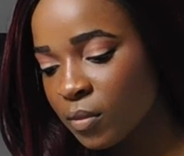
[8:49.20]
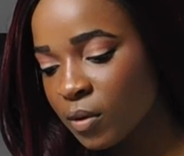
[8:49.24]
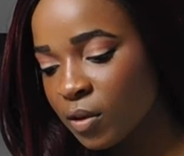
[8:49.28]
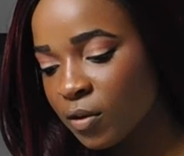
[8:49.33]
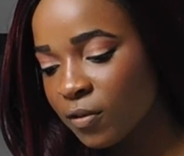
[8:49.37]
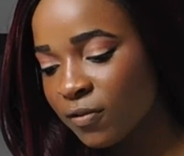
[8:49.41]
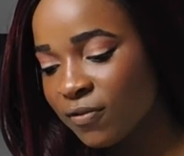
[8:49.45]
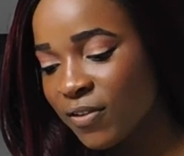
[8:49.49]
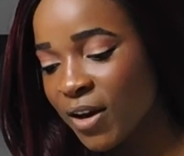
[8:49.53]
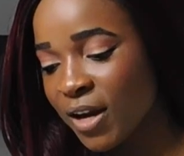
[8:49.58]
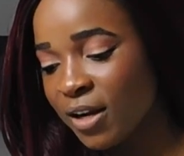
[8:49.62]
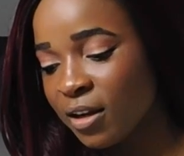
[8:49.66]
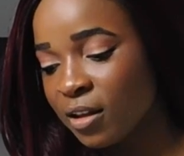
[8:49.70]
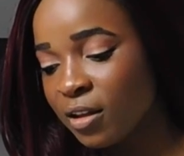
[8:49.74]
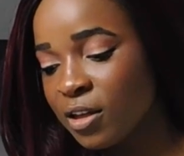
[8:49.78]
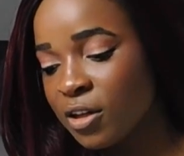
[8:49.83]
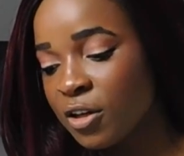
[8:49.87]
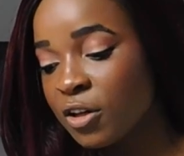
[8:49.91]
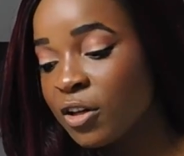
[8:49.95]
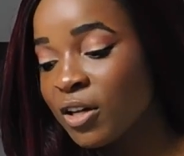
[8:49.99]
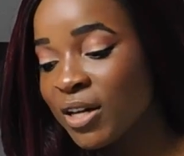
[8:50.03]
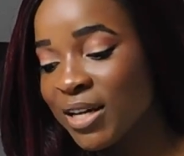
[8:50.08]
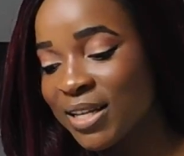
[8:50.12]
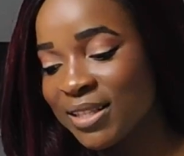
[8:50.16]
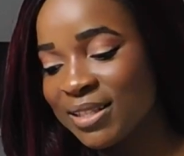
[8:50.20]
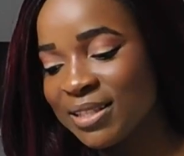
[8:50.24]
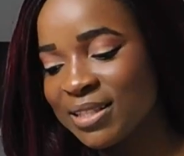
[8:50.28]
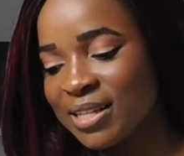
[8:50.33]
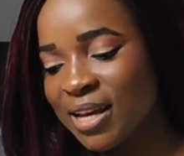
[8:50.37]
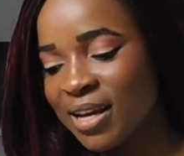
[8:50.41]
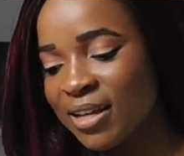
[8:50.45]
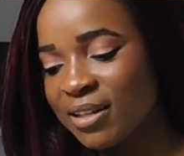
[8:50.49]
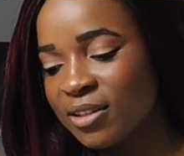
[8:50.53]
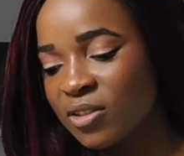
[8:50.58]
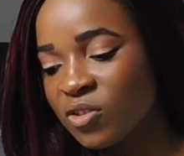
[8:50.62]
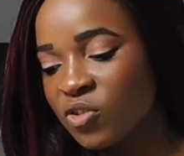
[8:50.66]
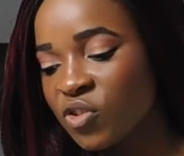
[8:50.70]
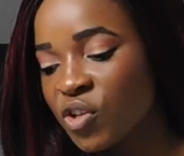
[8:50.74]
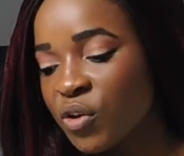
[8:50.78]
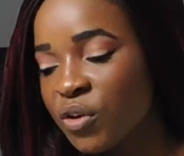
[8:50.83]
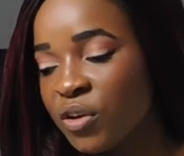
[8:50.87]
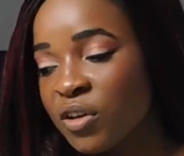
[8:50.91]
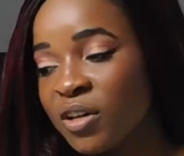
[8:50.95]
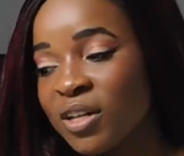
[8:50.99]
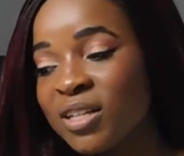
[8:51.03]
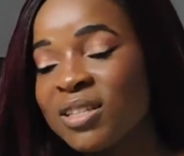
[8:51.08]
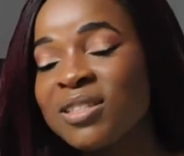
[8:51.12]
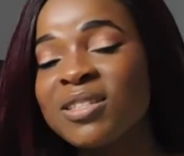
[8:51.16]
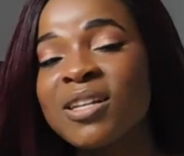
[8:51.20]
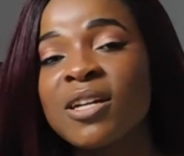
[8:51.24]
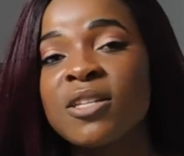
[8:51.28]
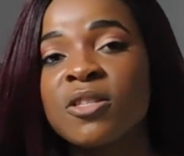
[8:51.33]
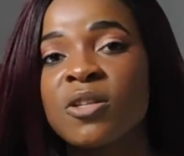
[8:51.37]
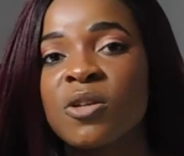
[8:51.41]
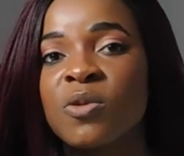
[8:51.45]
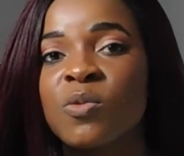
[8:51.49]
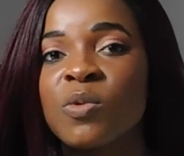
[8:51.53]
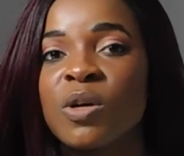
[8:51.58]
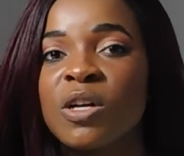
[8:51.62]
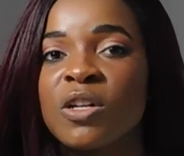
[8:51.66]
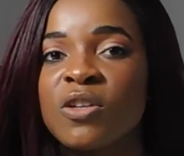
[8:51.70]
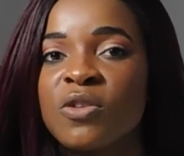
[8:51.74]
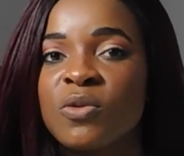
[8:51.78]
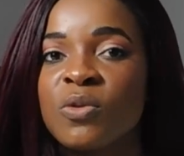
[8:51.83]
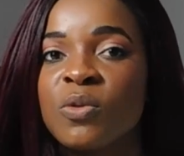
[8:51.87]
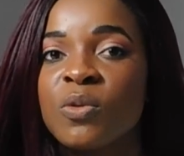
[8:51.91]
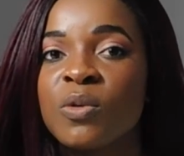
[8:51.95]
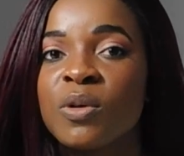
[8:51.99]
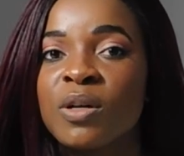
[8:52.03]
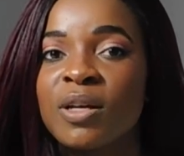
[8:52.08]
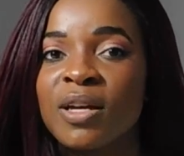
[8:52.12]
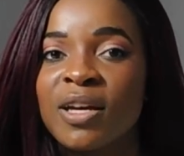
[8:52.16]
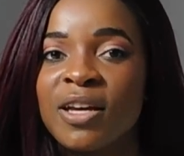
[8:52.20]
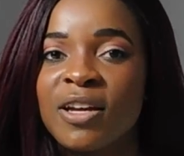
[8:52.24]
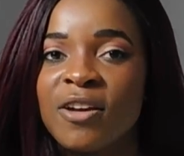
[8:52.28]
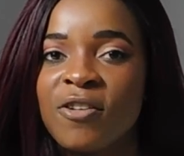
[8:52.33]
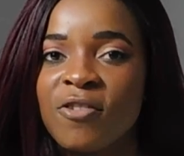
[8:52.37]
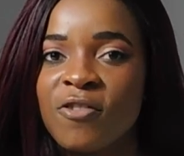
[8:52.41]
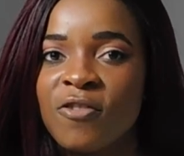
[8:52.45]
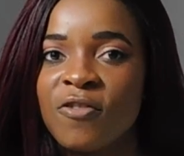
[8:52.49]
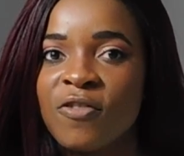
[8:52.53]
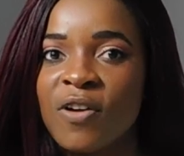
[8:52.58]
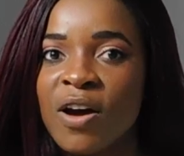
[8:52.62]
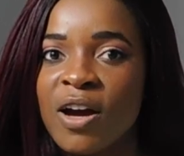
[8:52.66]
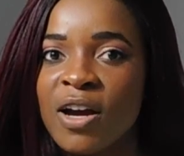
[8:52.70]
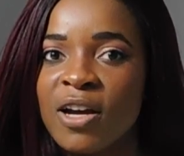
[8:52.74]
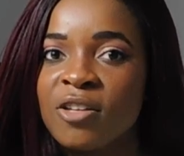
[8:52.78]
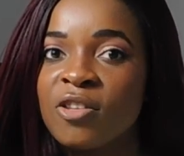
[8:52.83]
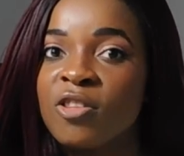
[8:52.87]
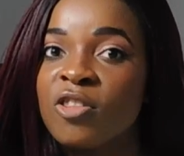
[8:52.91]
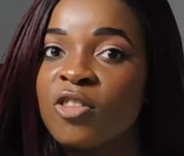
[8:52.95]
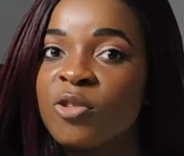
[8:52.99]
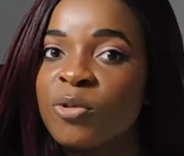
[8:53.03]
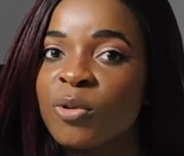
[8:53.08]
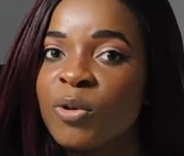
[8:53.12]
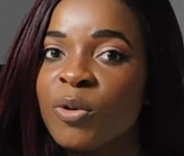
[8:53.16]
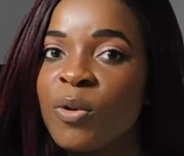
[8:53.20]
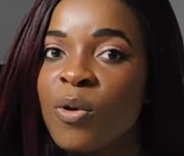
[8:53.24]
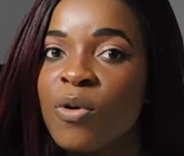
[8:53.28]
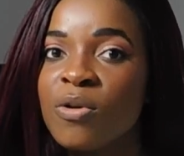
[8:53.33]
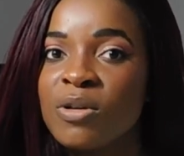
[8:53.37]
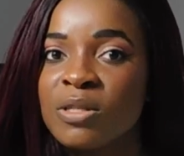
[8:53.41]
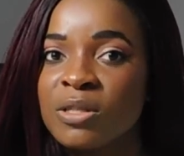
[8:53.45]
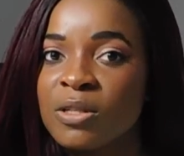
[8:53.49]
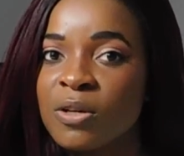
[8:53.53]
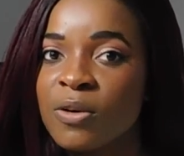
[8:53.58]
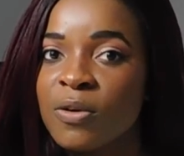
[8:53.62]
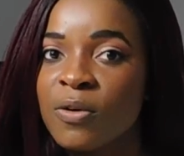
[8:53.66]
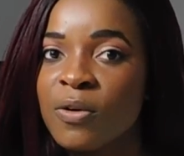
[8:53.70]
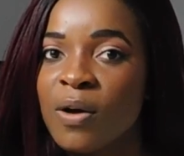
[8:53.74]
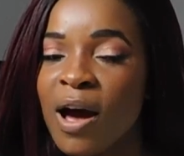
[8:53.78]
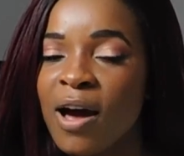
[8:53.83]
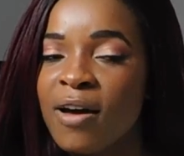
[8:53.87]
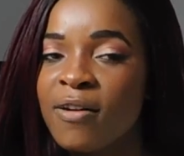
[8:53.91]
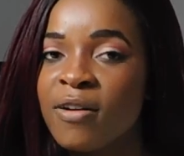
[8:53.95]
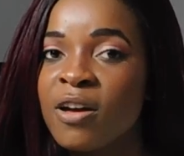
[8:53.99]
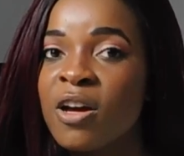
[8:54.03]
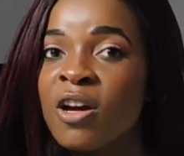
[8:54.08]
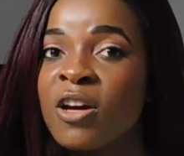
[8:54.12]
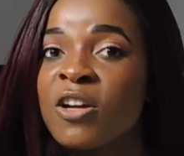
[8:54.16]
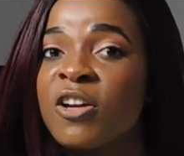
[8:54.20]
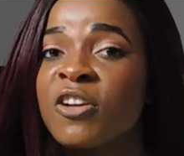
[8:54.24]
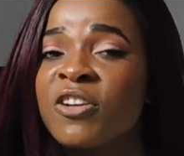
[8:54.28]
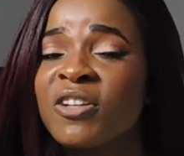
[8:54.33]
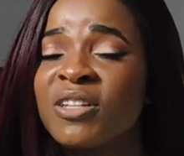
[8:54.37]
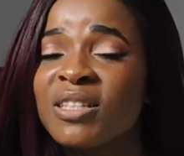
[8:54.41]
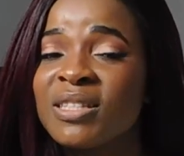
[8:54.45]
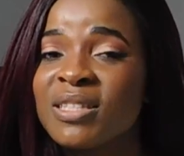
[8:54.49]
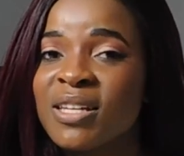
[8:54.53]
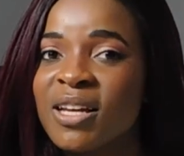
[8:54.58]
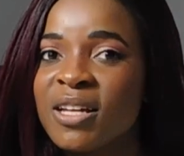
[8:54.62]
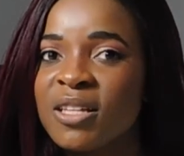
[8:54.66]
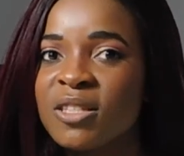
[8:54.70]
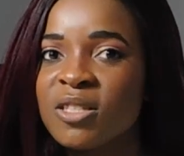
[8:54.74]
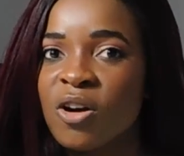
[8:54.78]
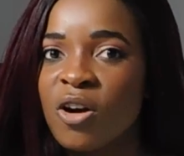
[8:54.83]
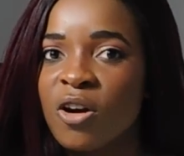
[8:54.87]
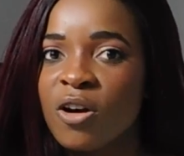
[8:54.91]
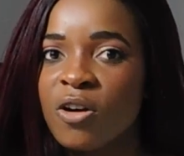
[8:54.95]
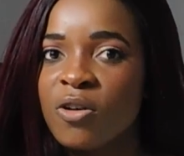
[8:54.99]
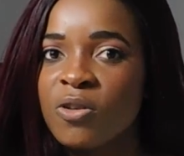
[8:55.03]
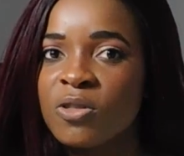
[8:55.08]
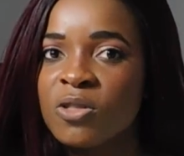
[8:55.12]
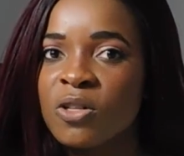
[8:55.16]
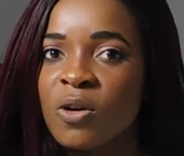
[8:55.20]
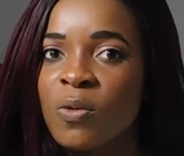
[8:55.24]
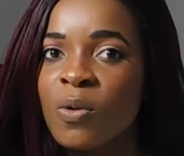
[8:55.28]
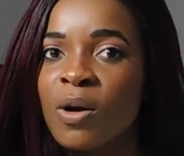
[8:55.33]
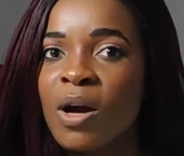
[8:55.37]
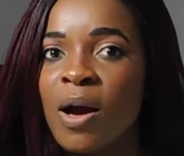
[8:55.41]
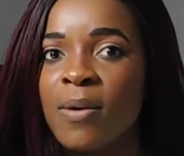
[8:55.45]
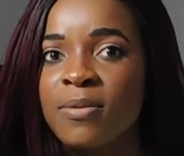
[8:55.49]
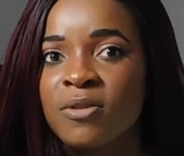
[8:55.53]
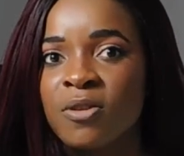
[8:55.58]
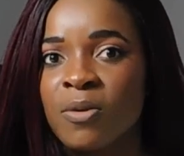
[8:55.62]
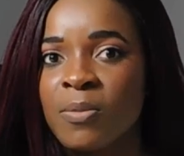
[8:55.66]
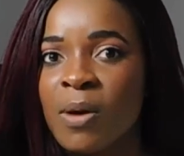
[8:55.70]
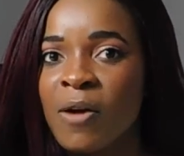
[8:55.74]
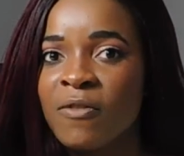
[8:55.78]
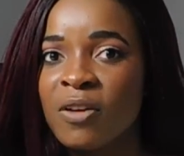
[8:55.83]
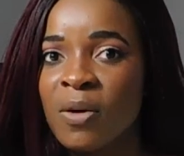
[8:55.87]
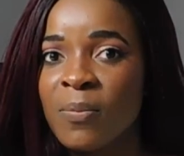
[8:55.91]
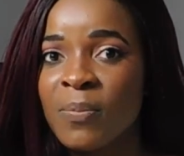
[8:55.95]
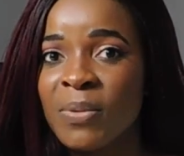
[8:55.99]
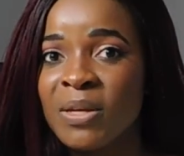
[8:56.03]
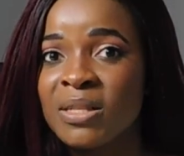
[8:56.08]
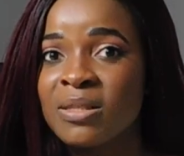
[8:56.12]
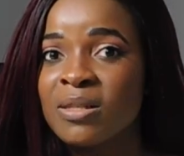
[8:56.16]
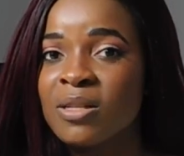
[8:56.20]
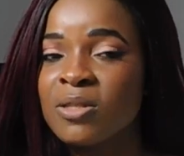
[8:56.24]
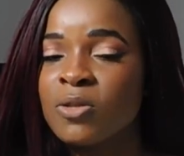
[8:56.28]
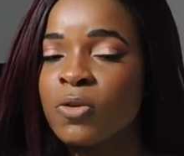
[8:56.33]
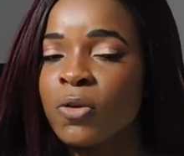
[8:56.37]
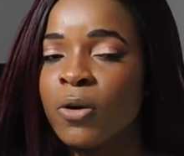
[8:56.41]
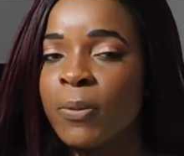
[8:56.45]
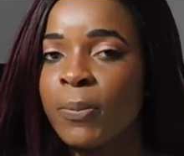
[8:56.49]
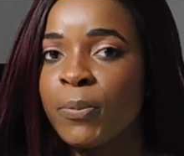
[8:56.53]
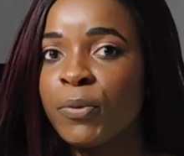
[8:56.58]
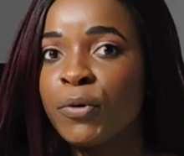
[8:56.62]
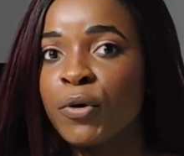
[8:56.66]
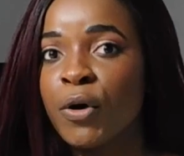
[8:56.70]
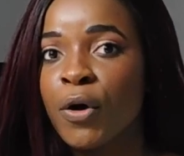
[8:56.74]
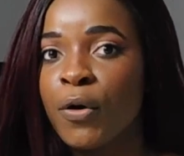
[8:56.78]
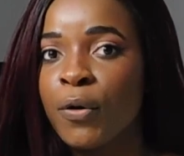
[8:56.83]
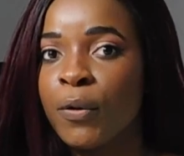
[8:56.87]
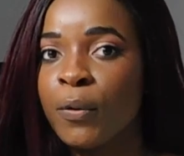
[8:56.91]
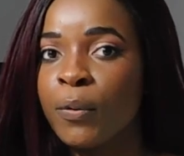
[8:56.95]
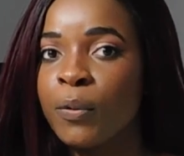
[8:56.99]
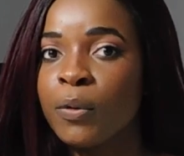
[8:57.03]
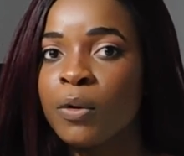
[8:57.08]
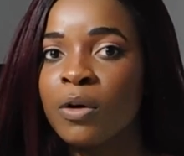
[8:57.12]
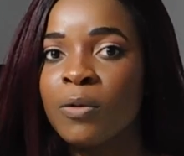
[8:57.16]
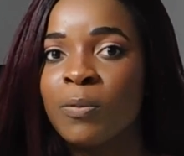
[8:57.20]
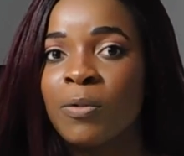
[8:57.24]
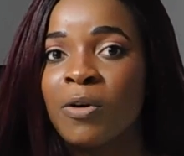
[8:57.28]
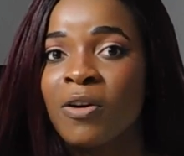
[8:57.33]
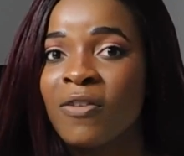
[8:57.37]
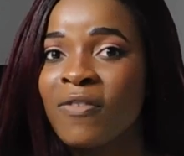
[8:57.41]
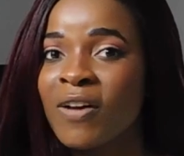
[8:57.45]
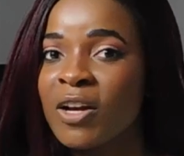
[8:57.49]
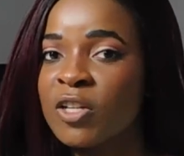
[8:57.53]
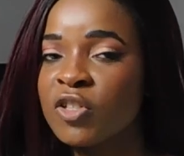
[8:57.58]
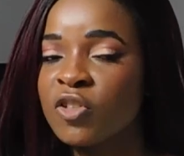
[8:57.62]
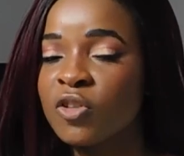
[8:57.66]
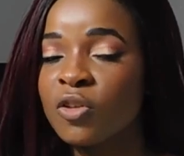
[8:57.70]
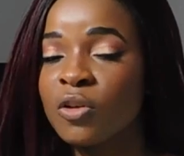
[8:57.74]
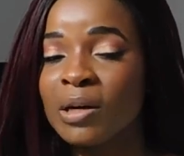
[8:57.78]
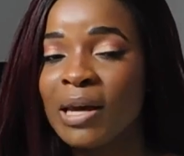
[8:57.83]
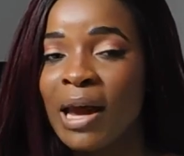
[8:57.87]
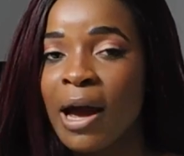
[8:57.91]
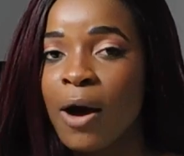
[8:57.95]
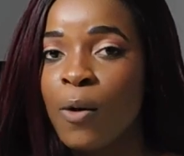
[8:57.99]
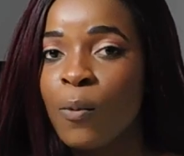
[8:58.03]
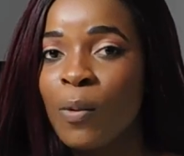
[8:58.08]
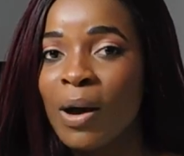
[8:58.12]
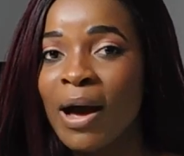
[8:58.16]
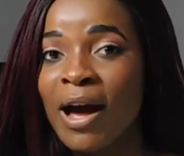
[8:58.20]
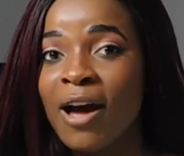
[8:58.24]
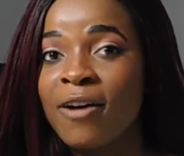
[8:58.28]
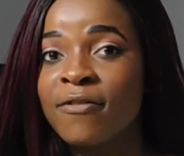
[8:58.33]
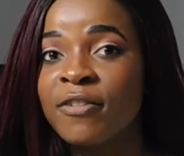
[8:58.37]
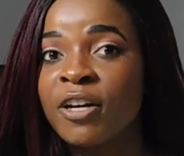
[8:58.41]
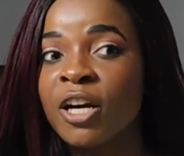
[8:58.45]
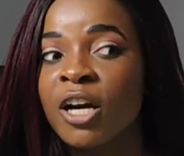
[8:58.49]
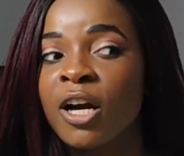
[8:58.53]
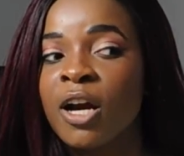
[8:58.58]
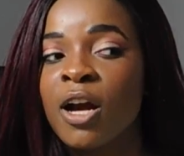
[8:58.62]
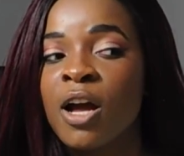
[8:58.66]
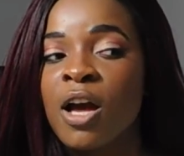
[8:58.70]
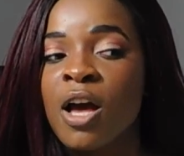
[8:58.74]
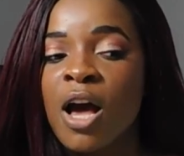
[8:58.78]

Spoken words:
finally, your insights. So your insights are what you can find through also, your insights are also what comes from having a business or a pro or a professional account, whatever.